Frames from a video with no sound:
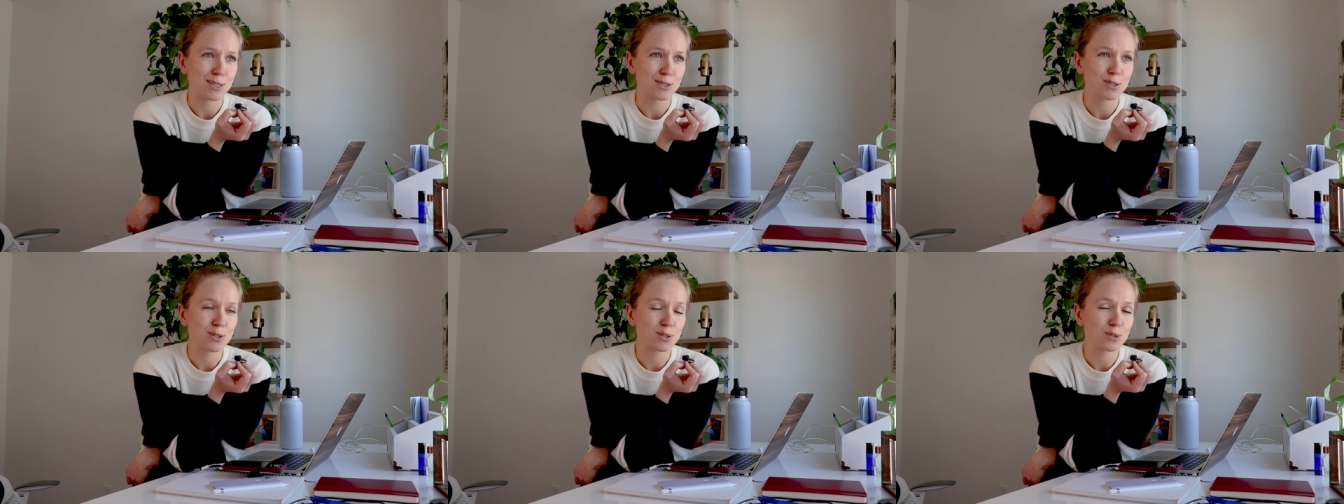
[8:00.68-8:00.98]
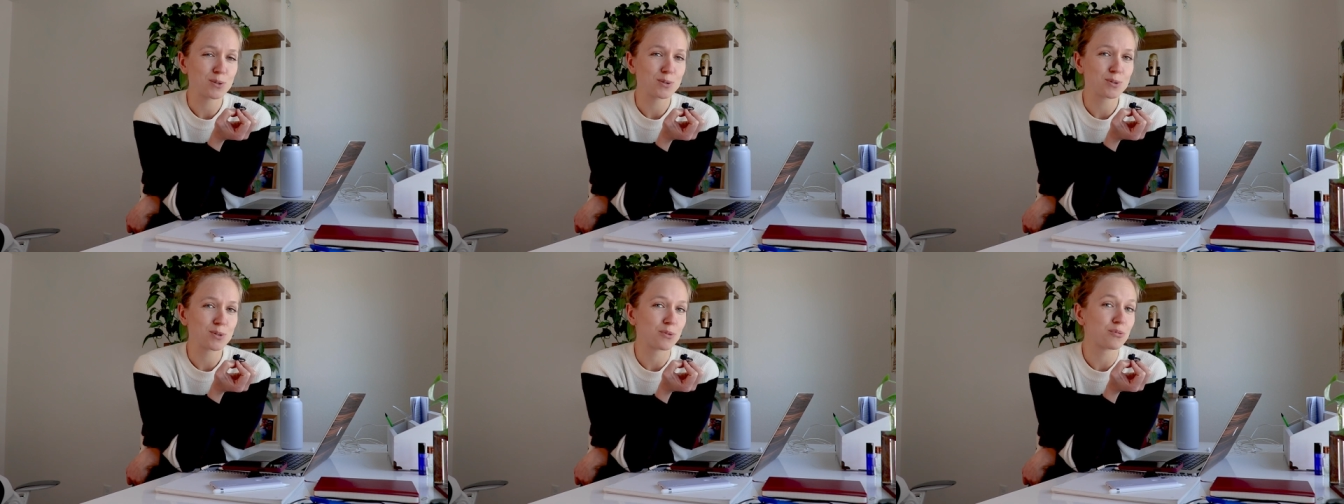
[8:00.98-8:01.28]
to
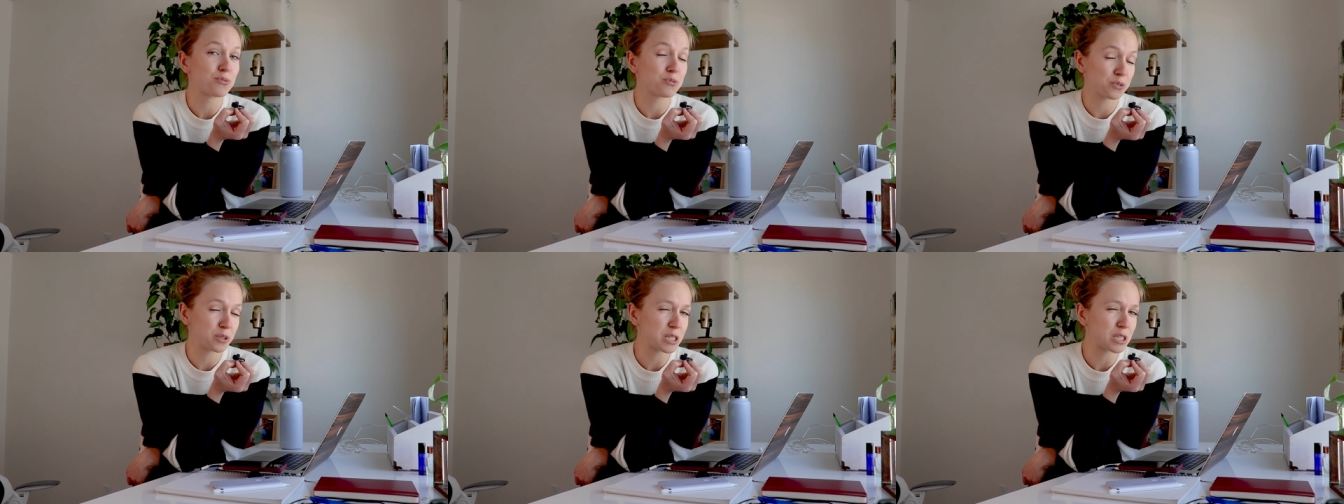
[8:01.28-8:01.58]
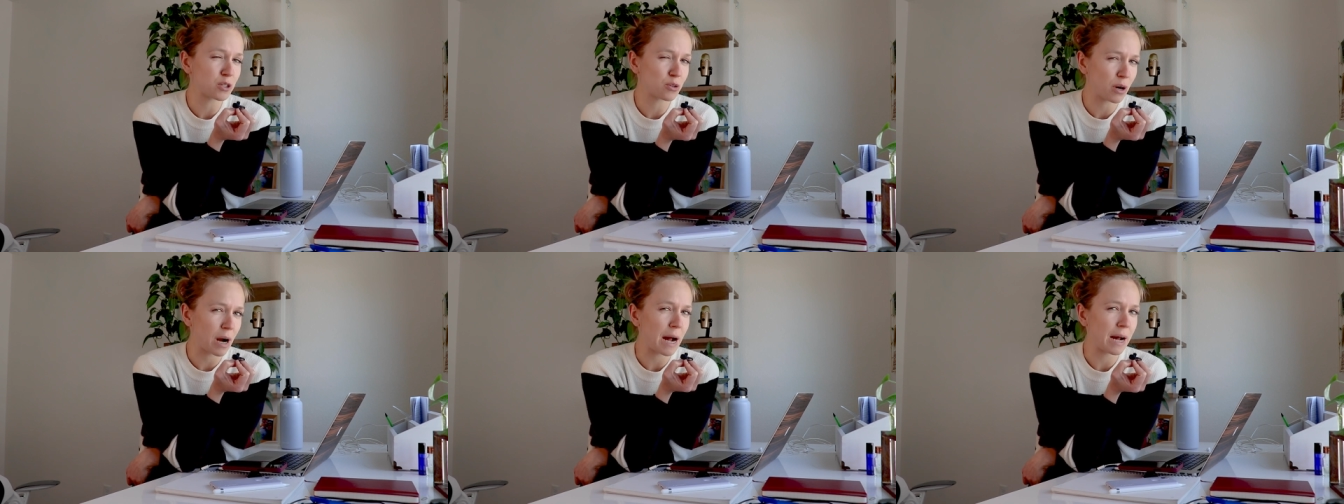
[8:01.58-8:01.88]
use a free
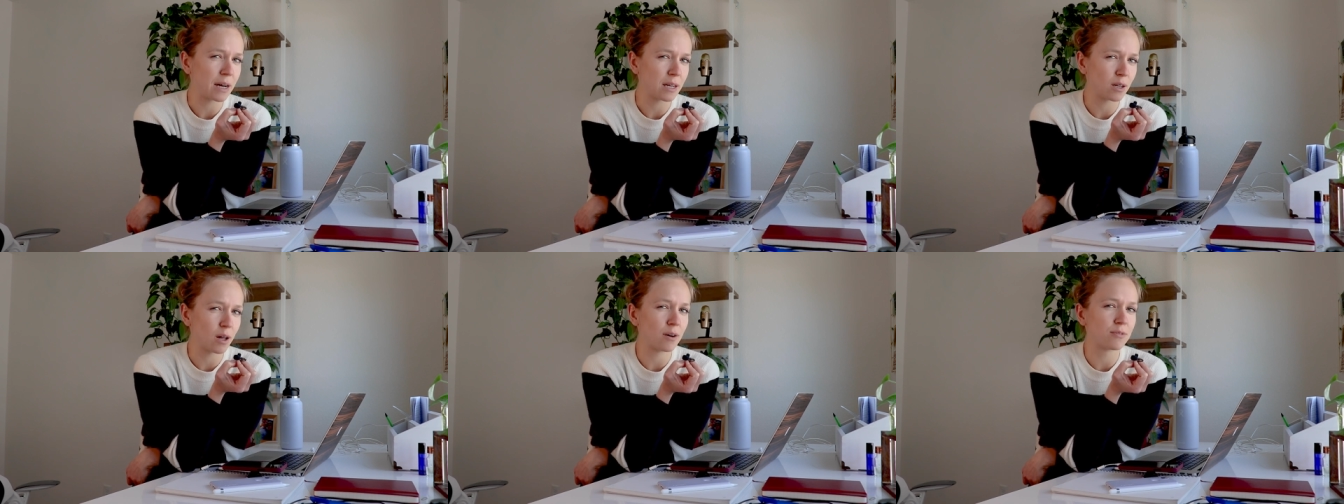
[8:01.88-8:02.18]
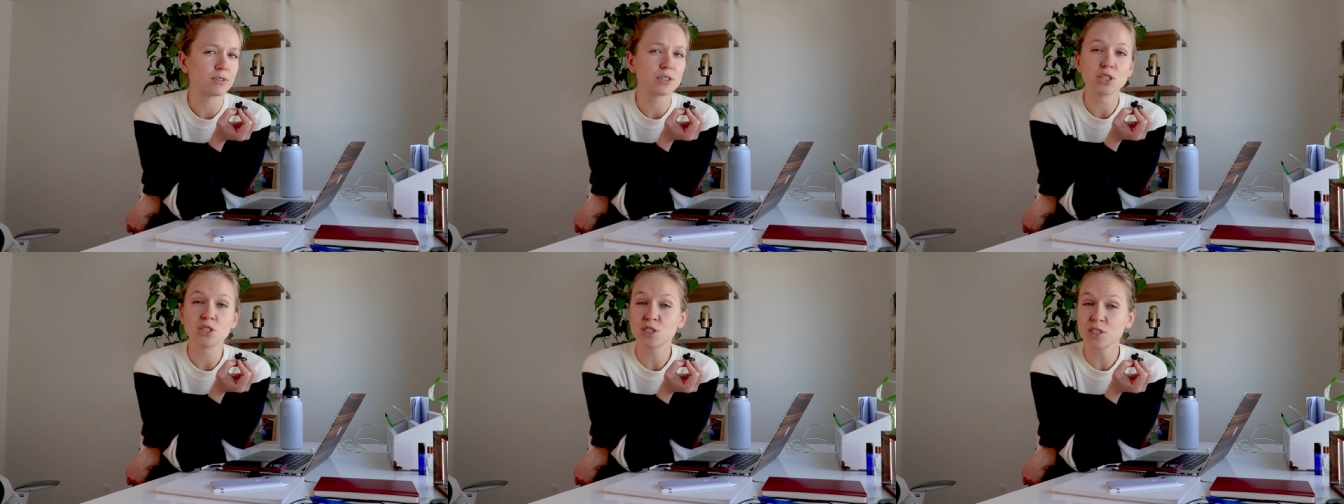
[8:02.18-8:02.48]
trial
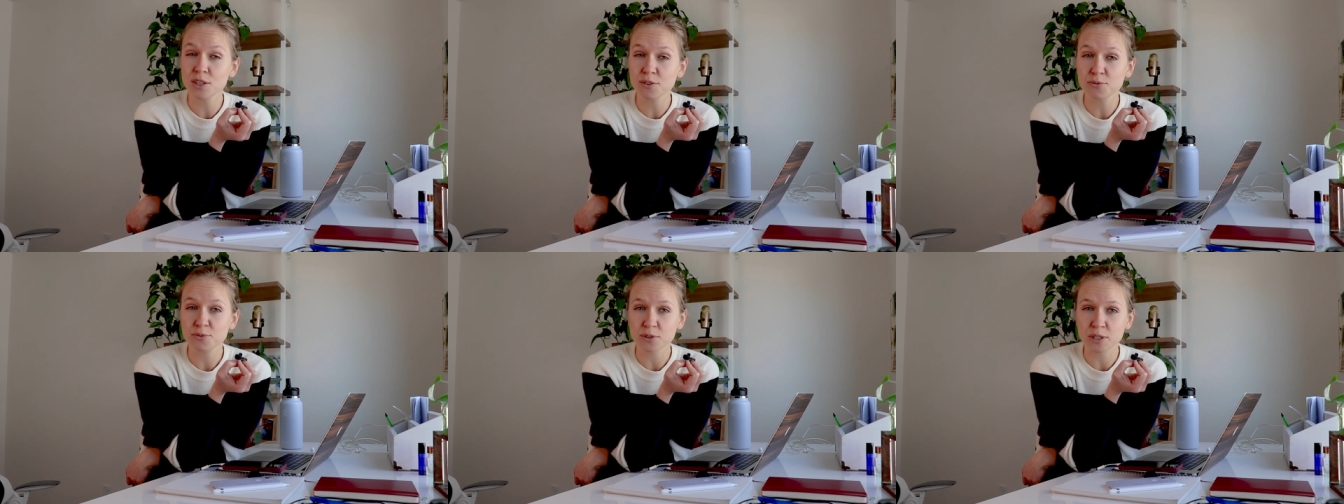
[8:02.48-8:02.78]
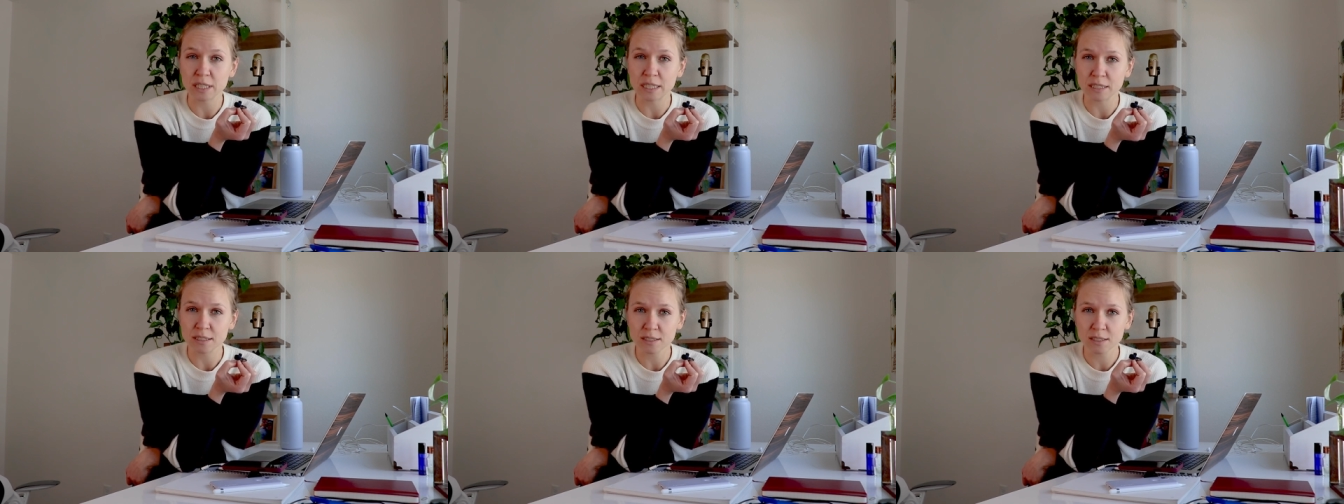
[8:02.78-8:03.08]
of a
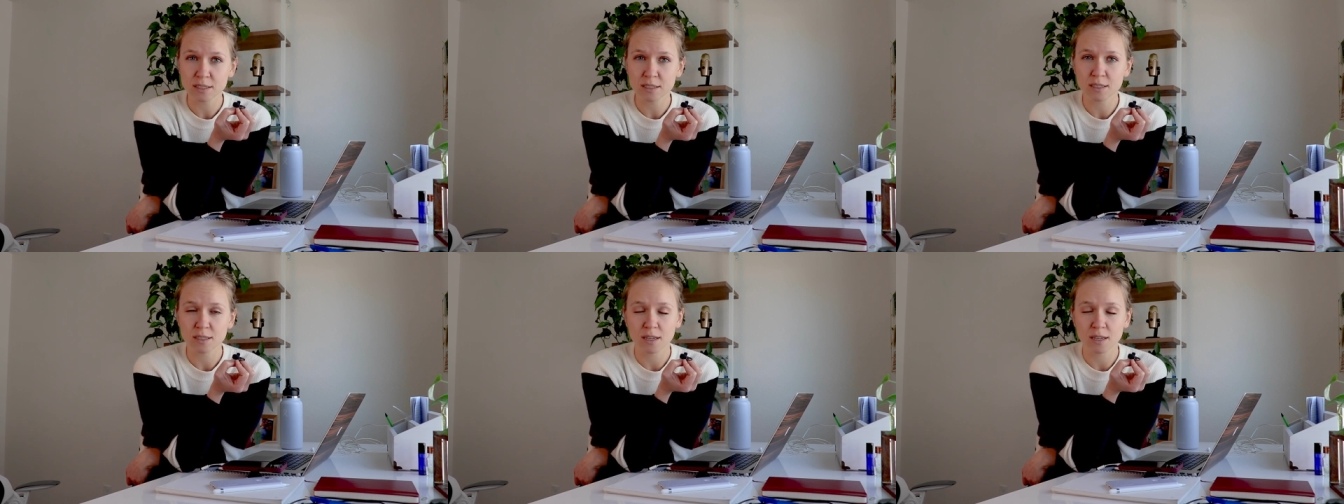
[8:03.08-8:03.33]
different